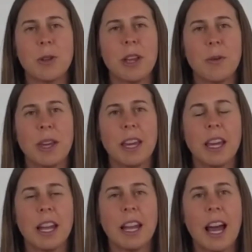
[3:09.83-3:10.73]
so that we can
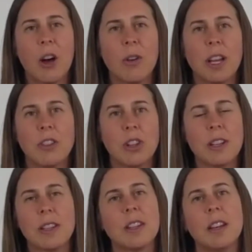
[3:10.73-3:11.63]
get it out and
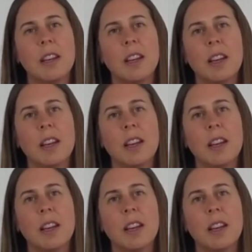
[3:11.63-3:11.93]
just